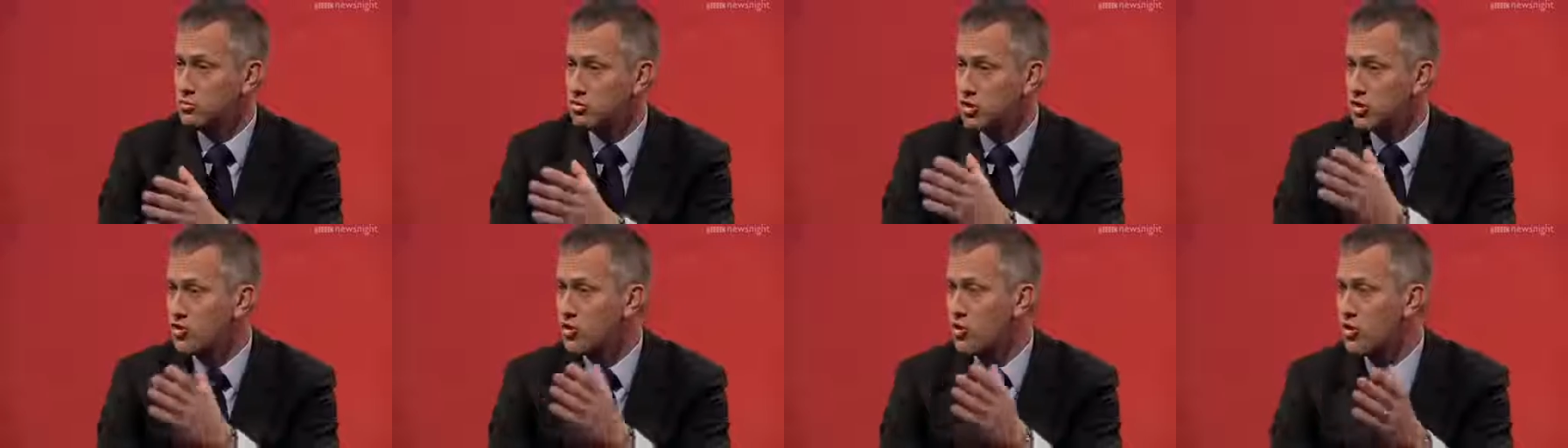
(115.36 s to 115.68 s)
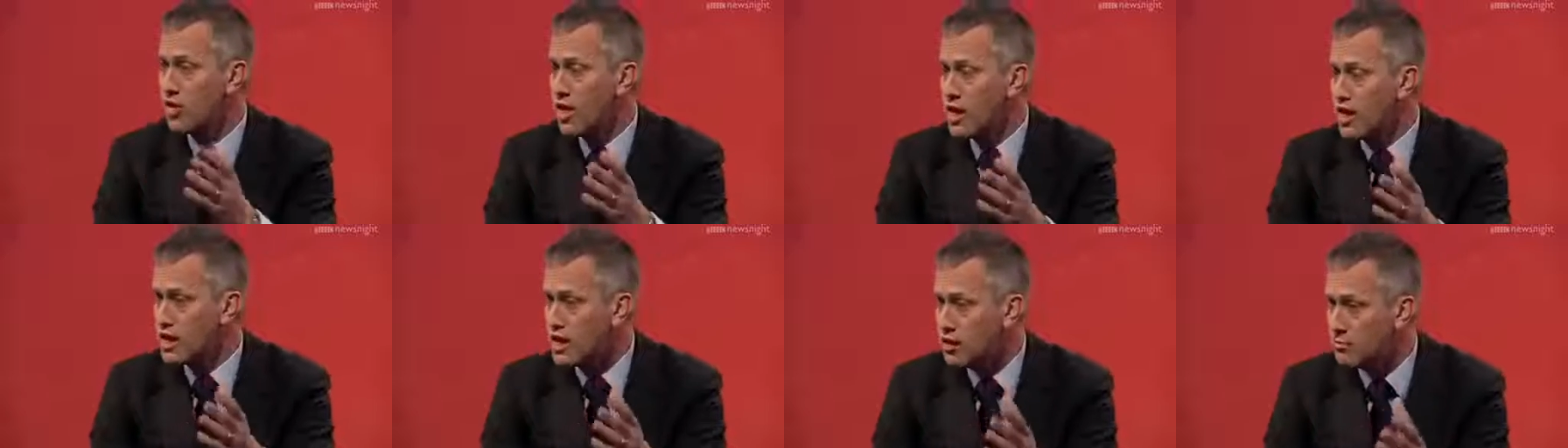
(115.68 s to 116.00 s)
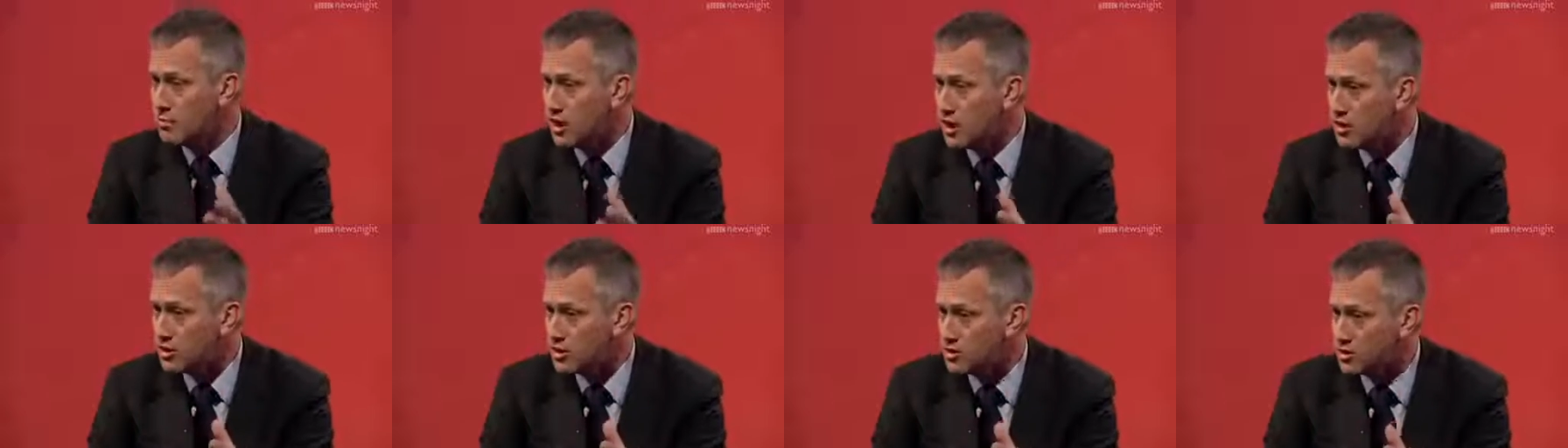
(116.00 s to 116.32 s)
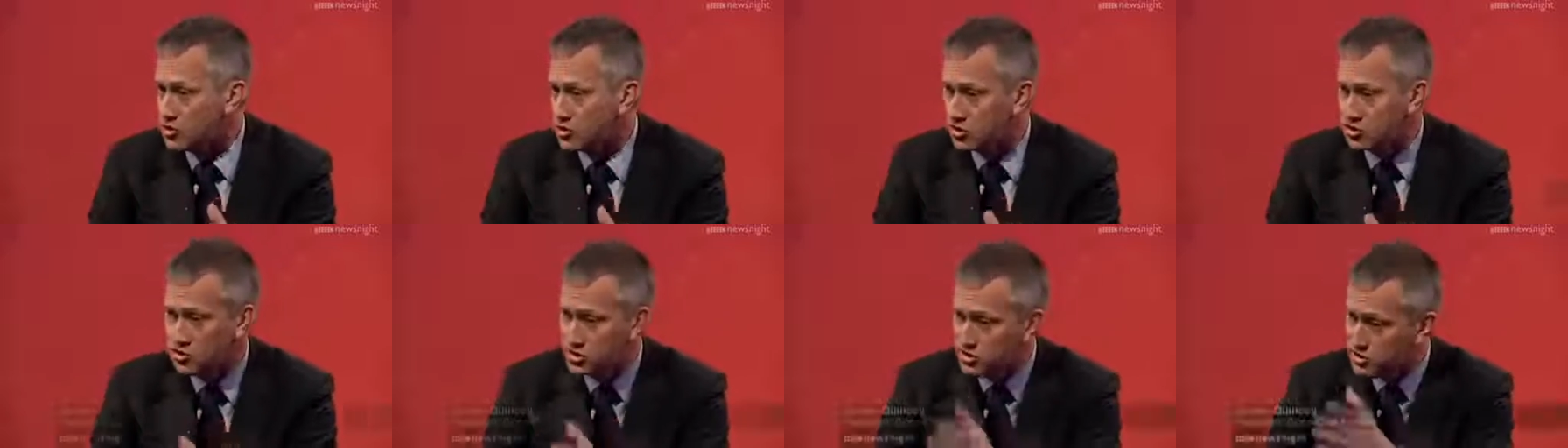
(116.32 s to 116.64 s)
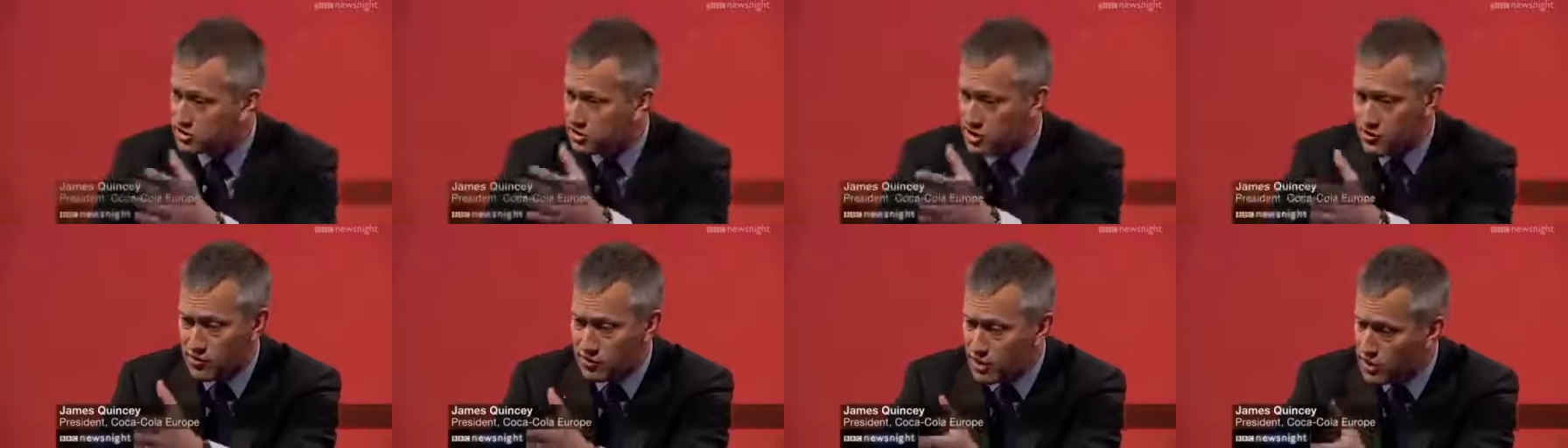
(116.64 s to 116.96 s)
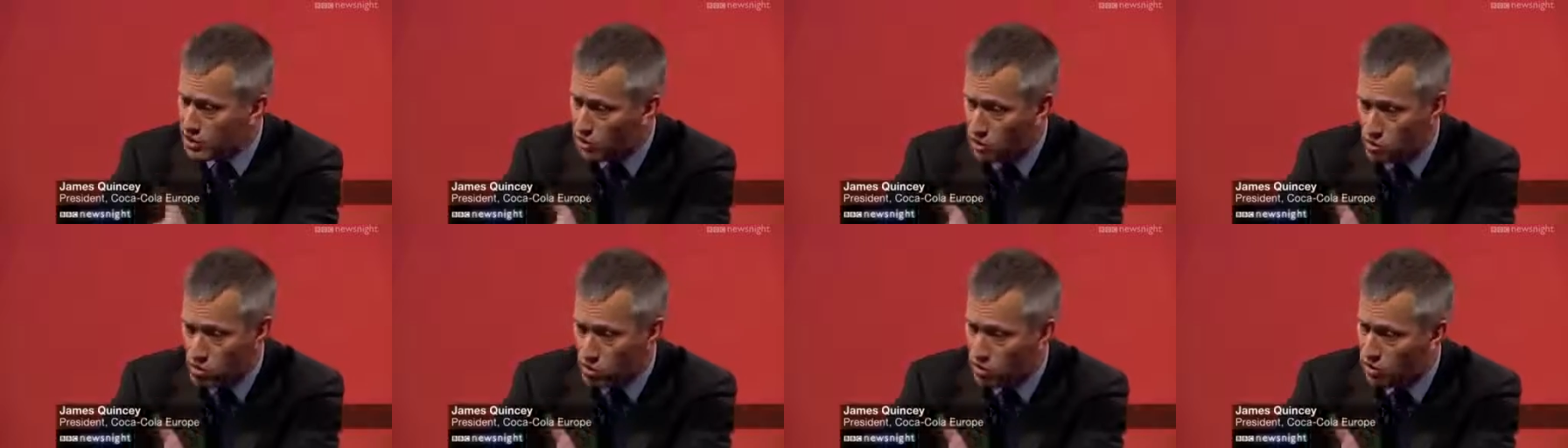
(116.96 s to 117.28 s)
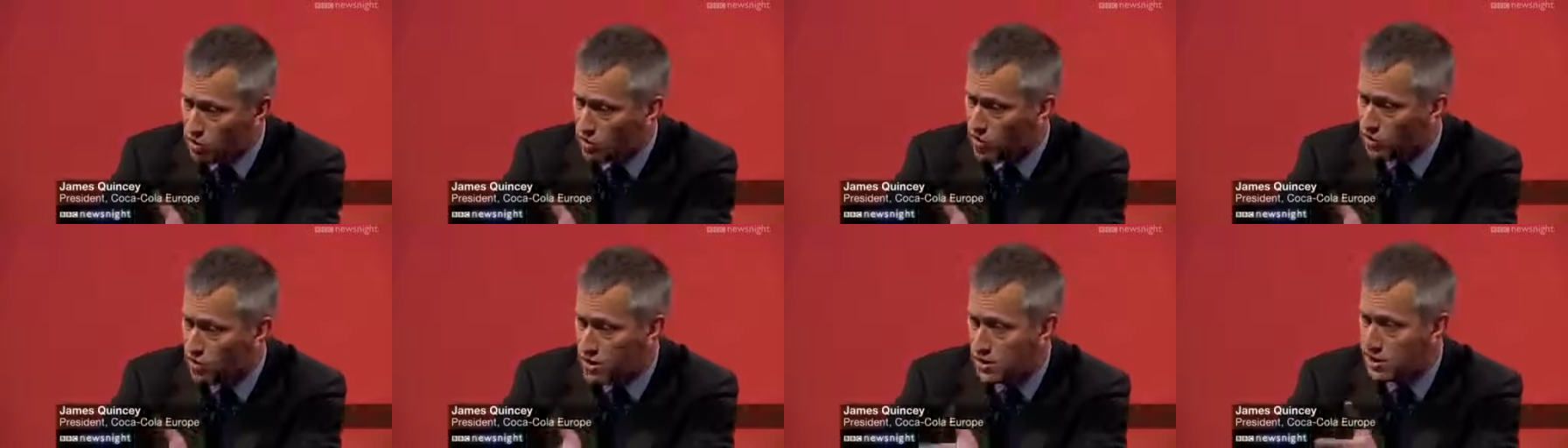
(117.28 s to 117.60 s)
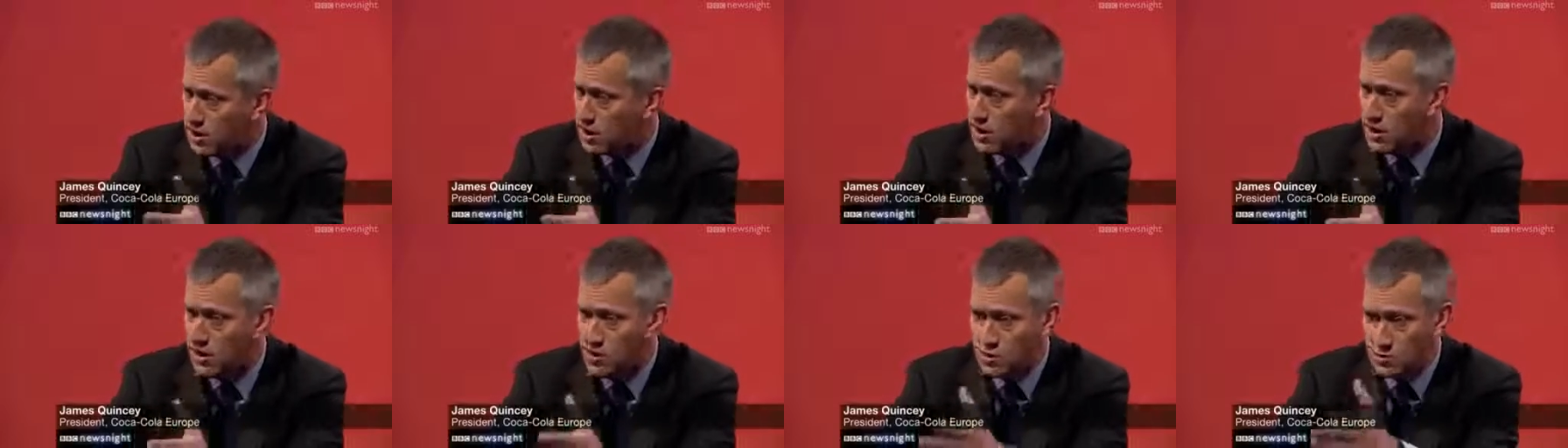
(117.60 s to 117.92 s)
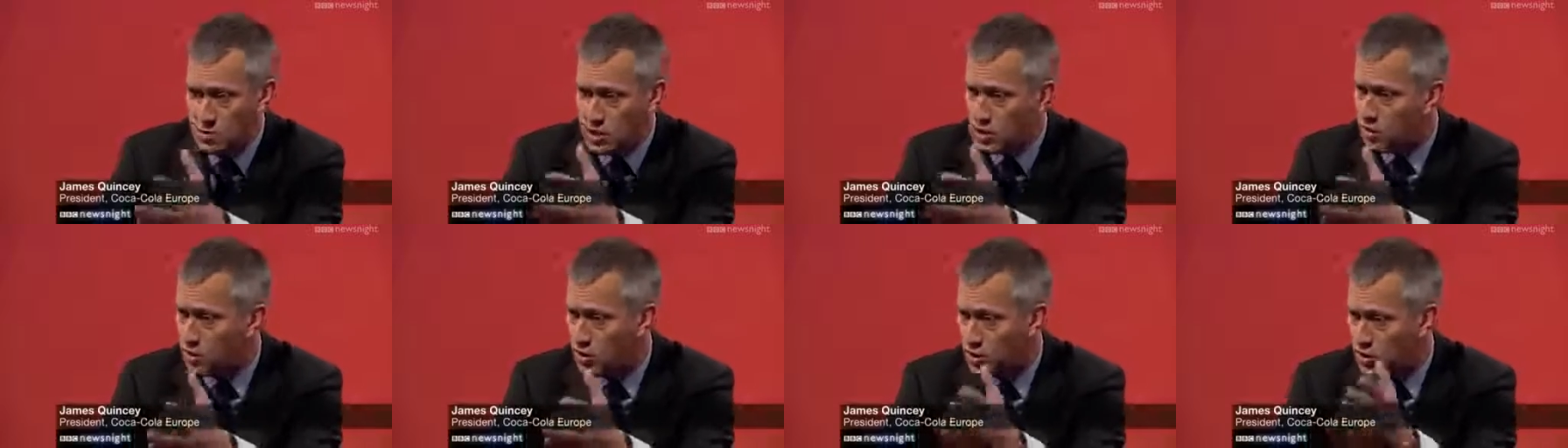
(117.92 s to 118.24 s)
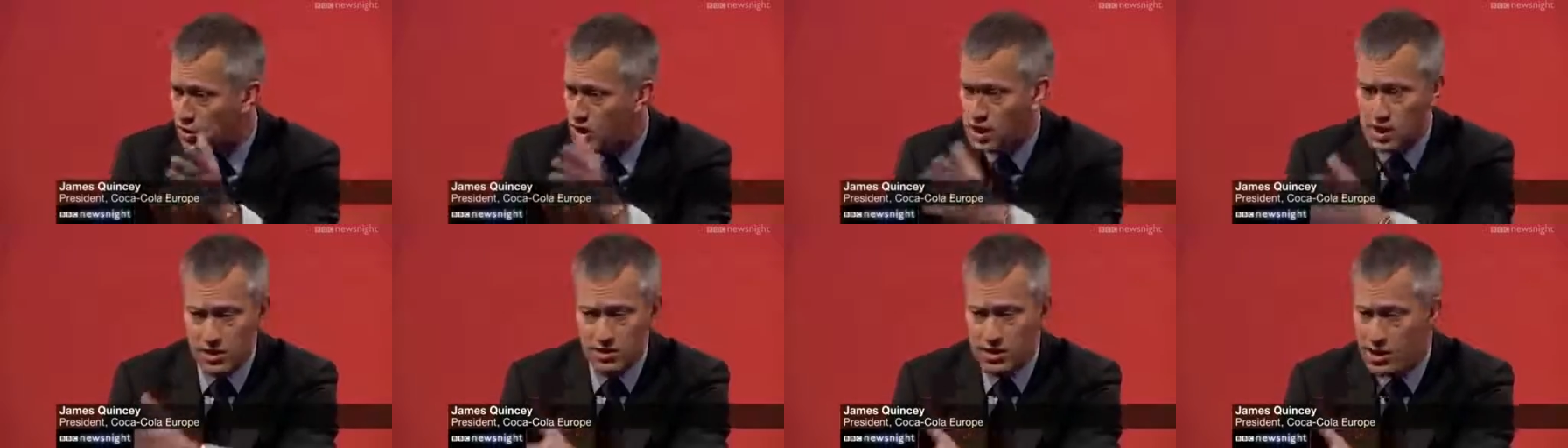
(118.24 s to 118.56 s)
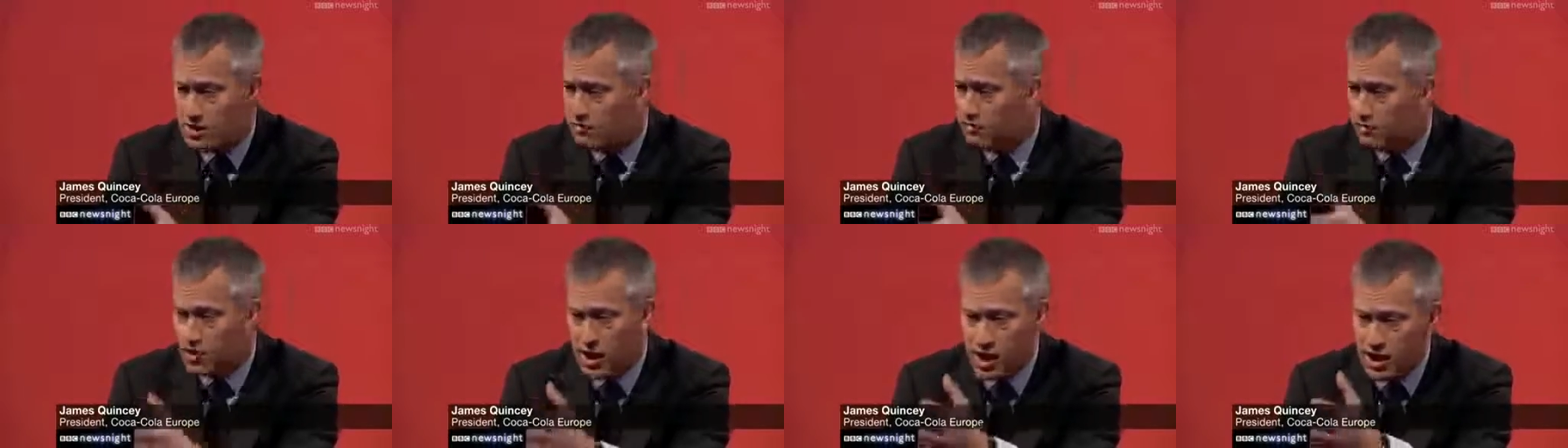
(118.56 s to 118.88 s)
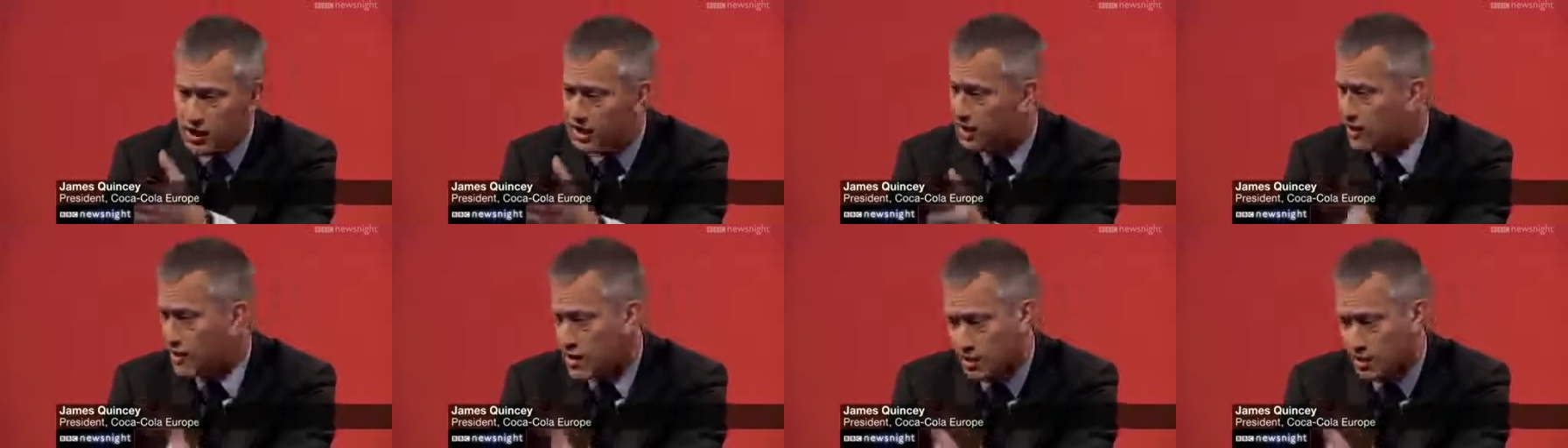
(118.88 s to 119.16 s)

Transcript: them so that they can make the choices. And if they don't want uh, the big one, then fine.